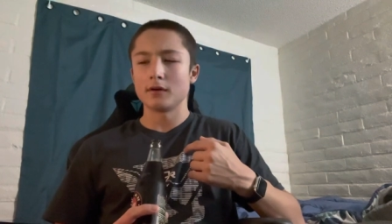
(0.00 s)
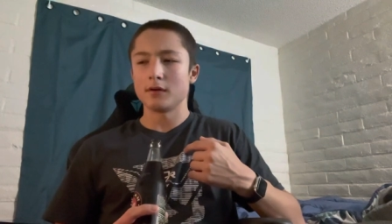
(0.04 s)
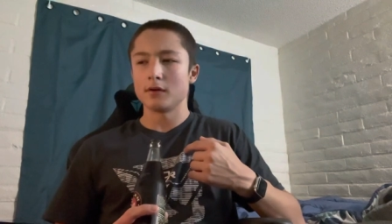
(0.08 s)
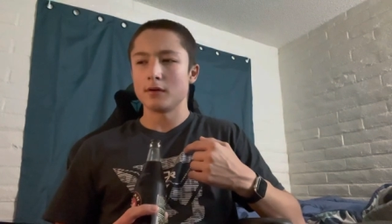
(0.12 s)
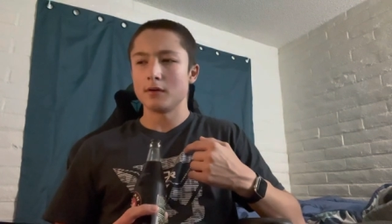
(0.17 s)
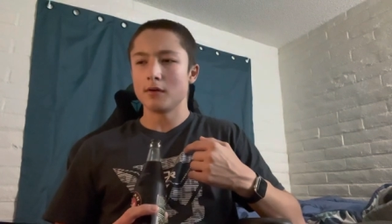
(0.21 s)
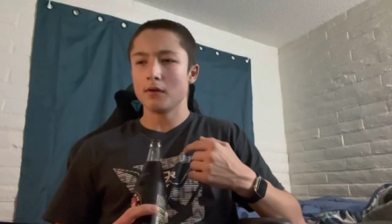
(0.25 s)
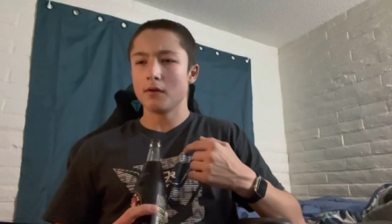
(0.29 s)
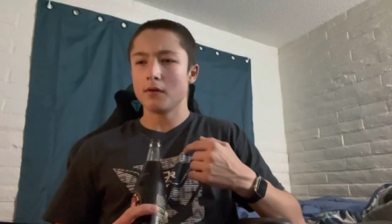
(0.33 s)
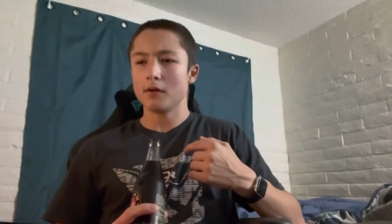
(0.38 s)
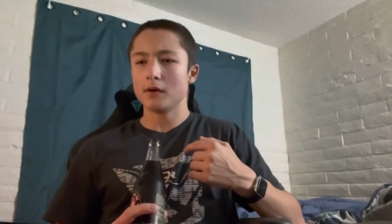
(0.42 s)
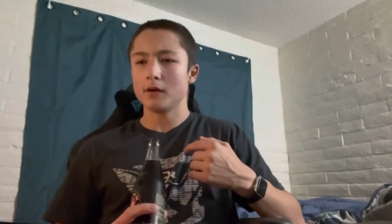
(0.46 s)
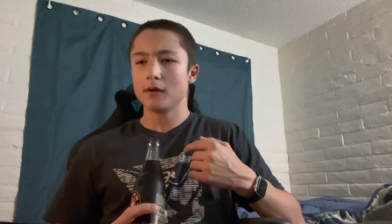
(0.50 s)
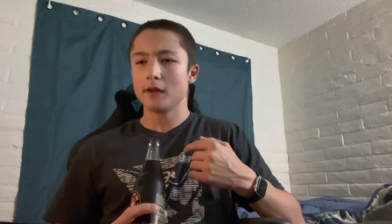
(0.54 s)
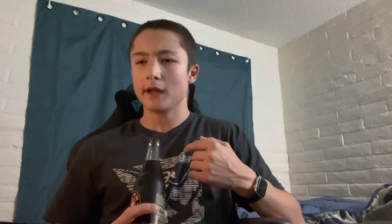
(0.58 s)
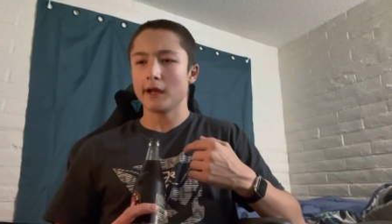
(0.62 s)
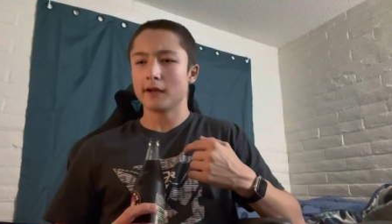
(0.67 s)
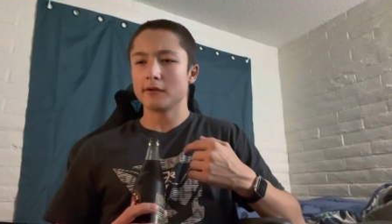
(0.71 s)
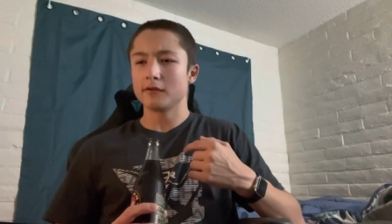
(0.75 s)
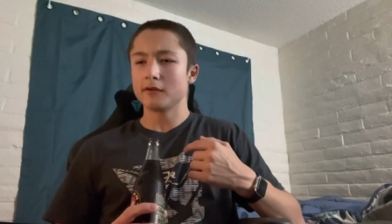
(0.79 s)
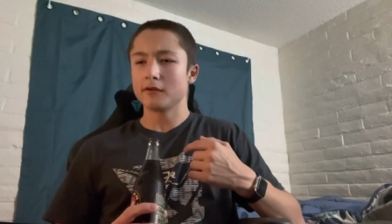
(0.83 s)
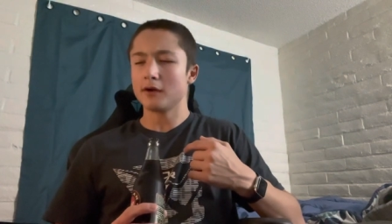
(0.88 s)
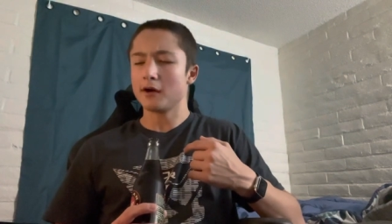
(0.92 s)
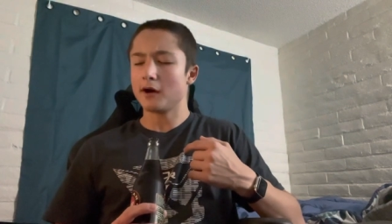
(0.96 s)
Nor
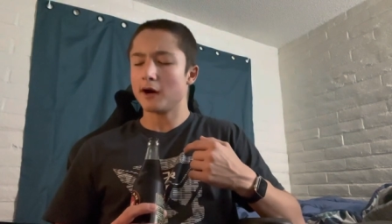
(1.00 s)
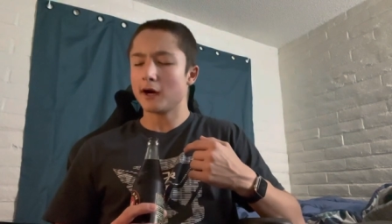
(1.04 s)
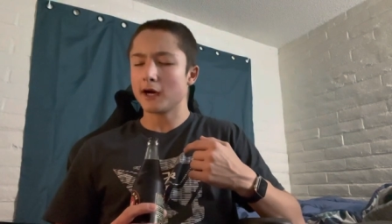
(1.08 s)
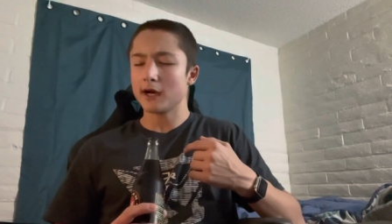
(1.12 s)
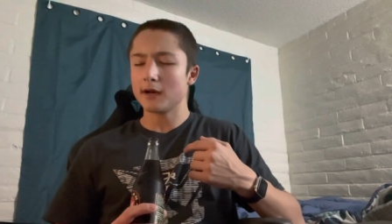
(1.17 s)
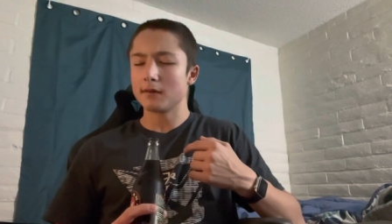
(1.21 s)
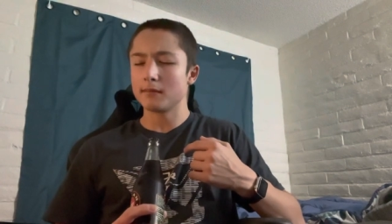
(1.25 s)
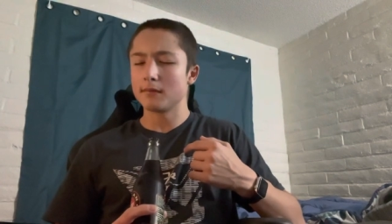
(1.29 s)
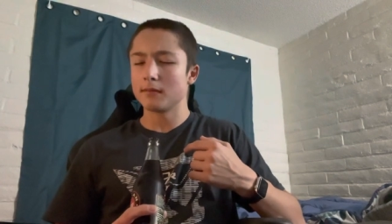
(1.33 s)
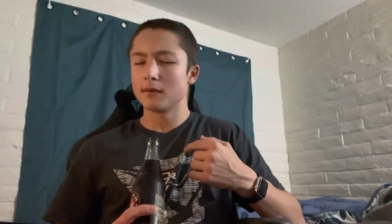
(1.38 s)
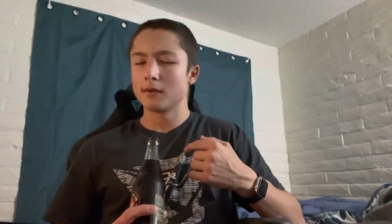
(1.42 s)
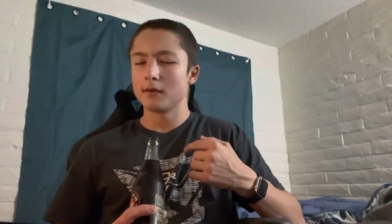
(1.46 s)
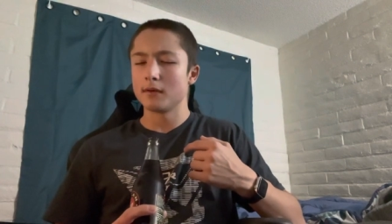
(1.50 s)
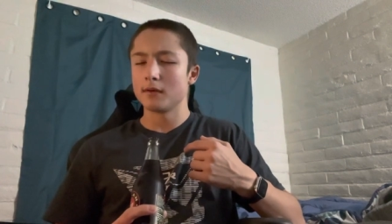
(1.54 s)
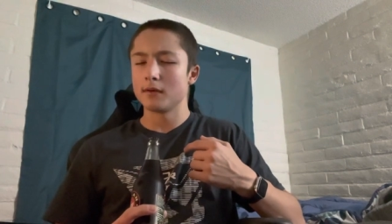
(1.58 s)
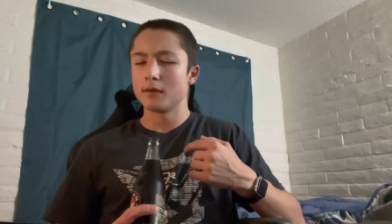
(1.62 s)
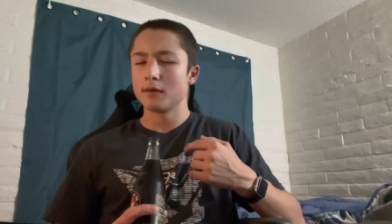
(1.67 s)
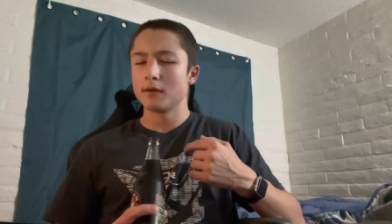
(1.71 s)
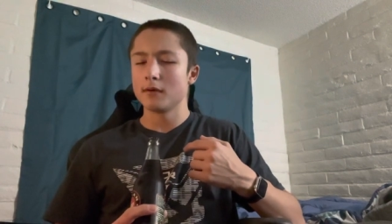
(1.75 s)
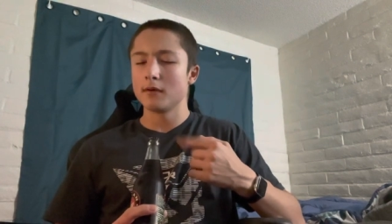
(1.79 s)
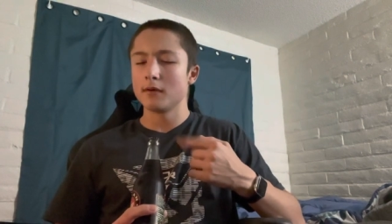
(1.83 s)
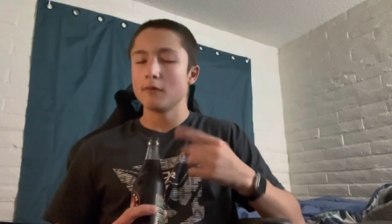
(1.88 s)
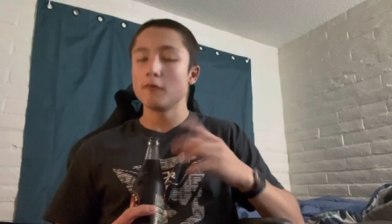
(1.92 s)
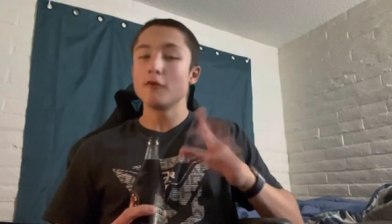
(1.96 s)
likes talking.
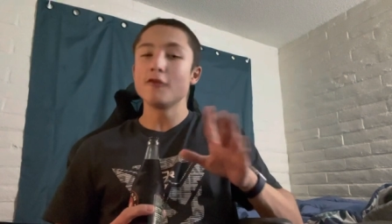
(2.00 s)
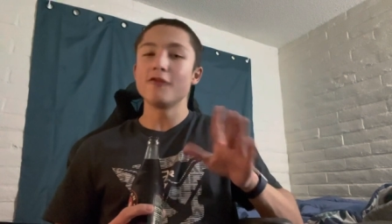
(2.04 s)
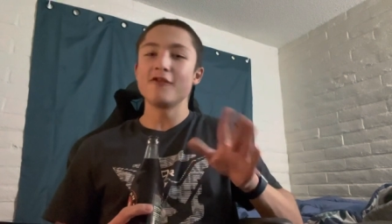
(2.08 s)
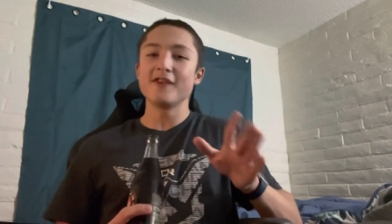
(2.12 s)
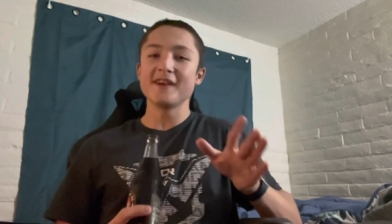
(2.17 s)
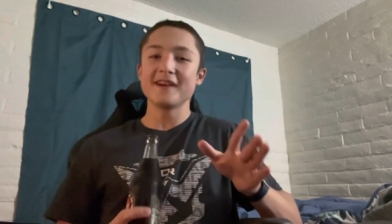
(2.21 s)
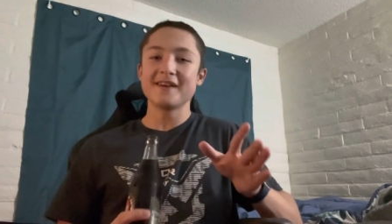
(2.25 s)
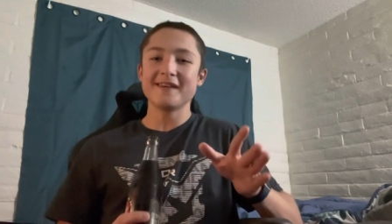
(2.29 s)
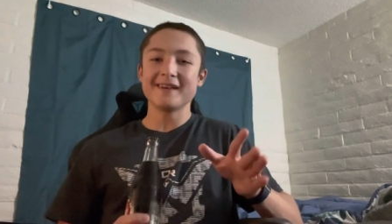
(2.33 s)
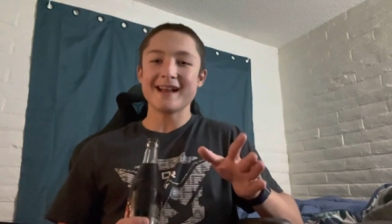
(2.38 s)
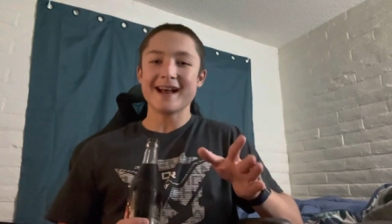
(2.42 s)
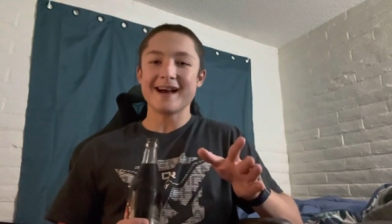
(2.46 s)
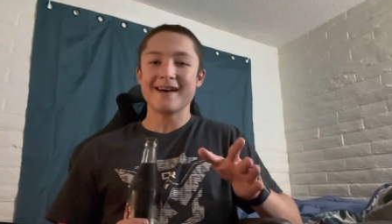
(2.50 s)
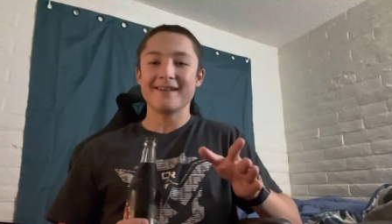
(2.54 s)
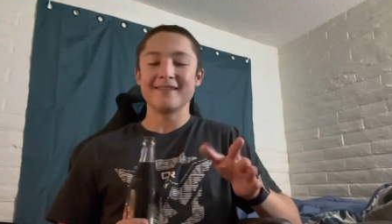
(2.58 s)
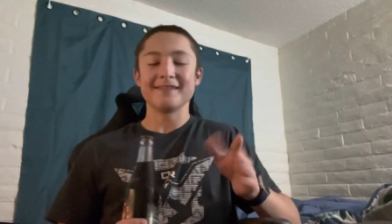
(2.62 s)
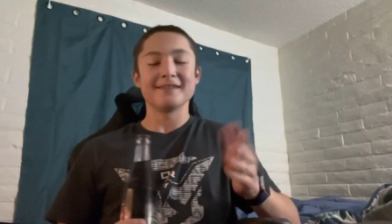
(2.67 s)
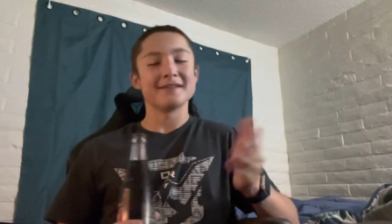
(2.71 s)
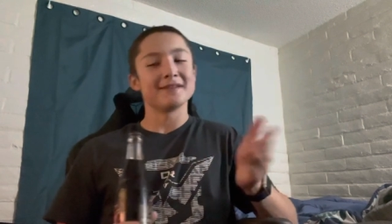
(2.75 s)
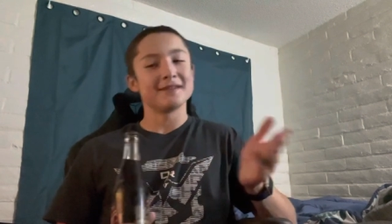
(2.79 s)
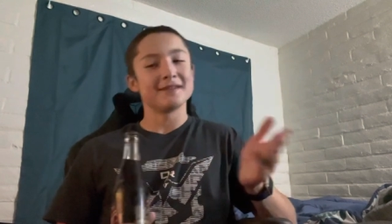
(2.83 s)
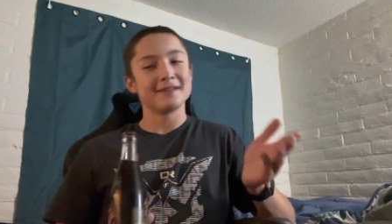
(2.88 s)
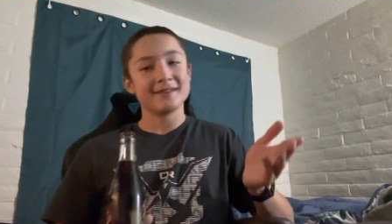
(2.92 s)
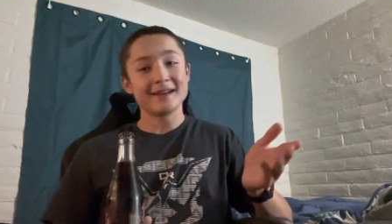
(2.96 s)
We'll figure it out,
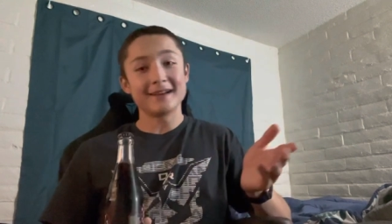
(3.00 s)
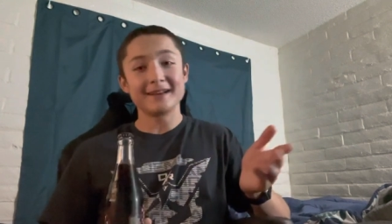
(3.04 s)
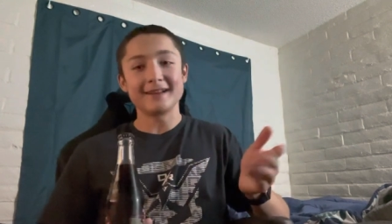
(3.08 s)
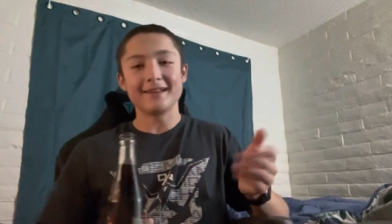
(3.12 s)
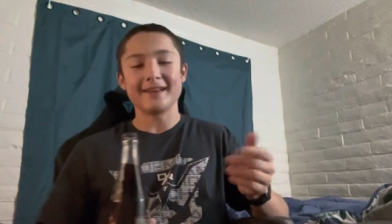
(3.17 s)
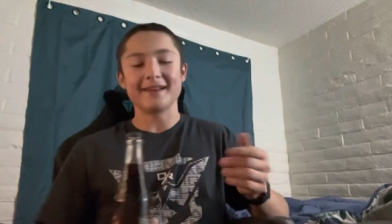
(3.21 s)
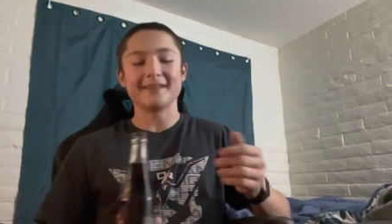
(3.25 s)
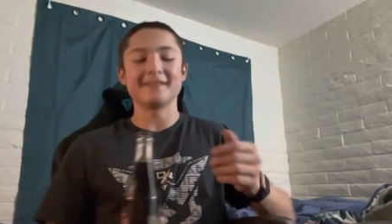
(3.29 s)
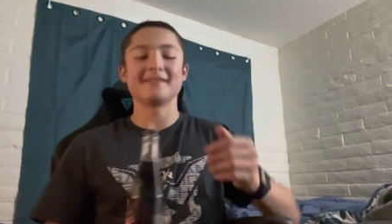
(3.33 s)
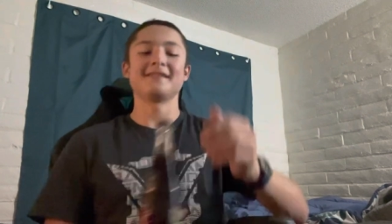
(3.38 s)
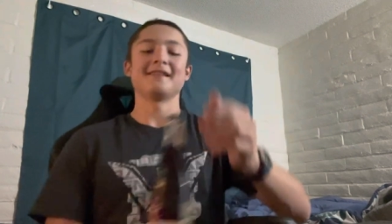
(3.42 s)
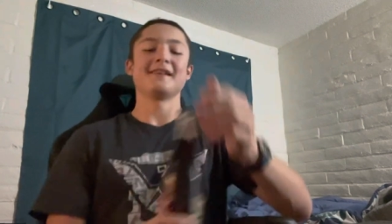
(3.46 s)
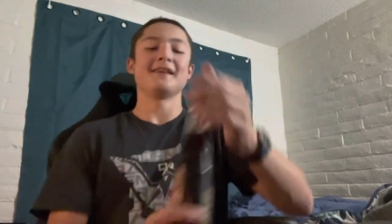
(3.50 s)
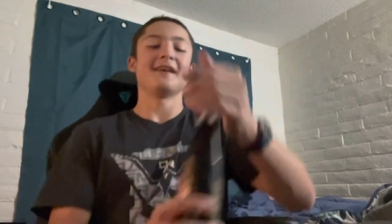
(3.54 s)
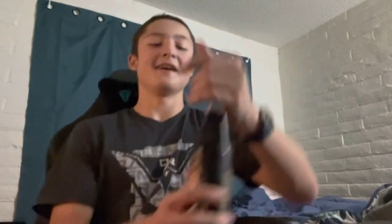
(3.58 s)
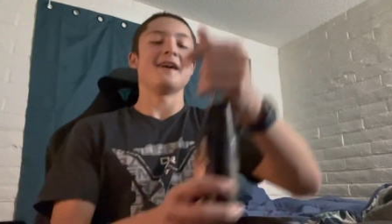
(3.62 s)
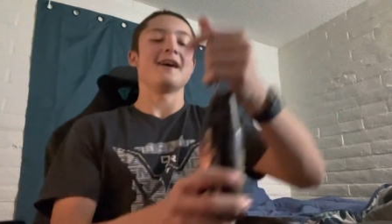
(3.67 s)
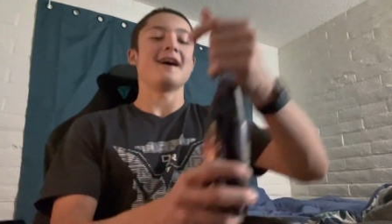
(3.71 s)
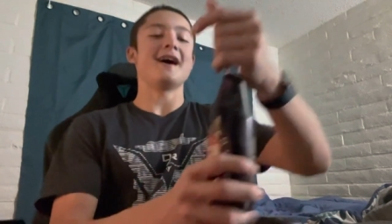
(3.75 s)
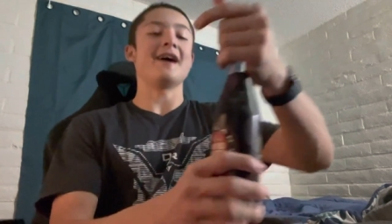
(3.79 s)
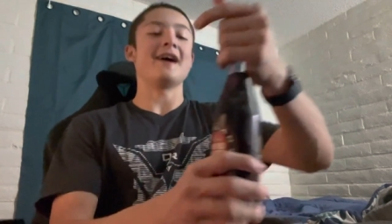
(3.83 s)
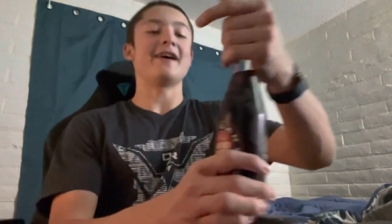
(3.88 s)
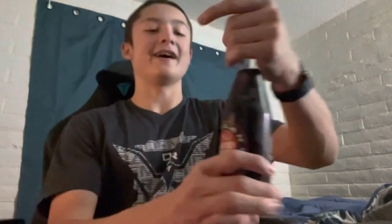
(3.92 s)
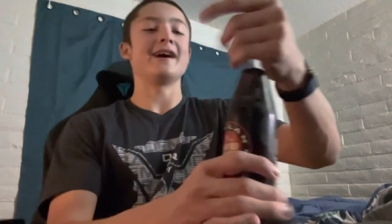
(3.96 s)
nonetheless.
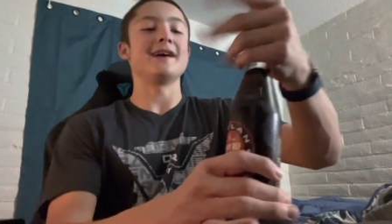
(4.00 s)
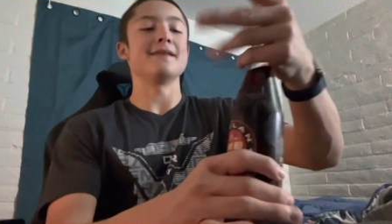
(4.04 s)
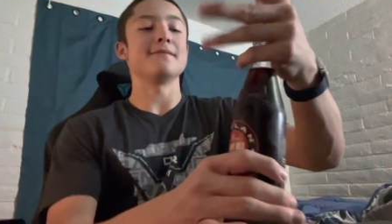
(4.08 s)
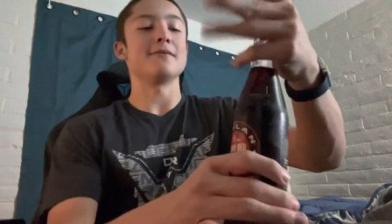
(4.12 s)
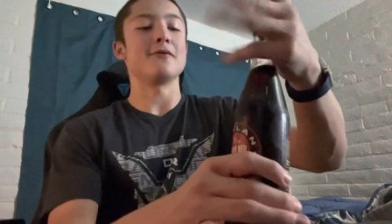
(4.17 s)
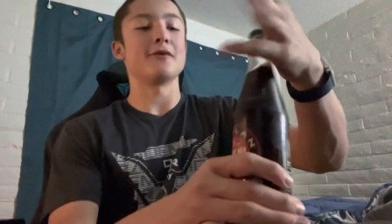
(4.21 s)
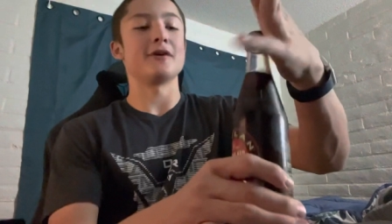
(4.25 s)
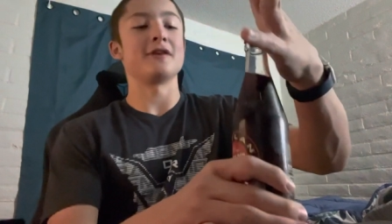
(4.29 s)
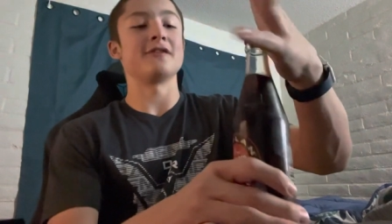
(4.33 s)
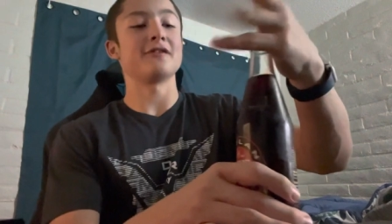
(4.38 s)
All right, boys,